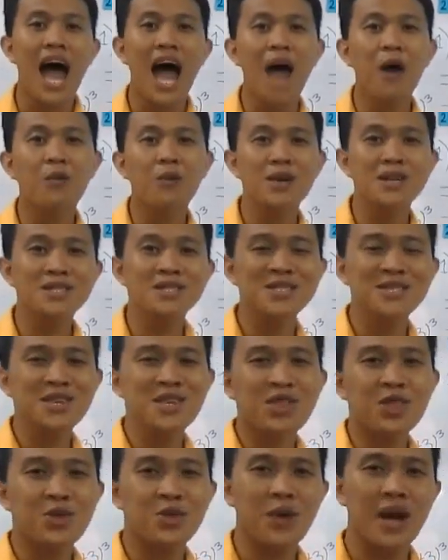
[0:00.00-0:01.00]
I want you
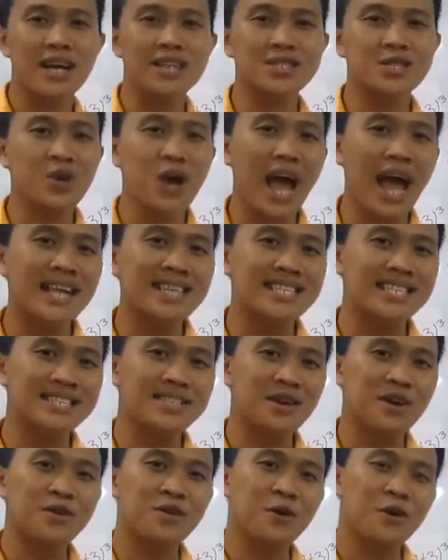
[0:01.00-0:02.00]
to try this
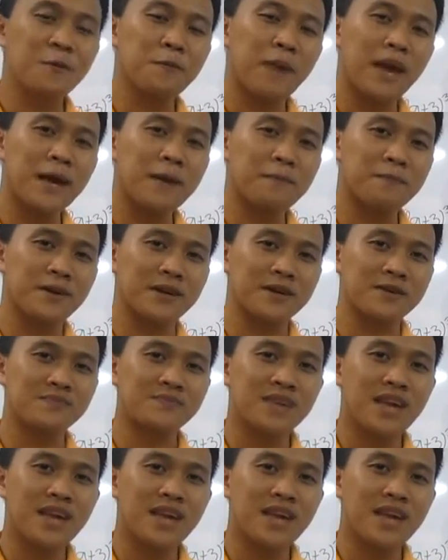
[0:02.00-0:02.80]
on your paper.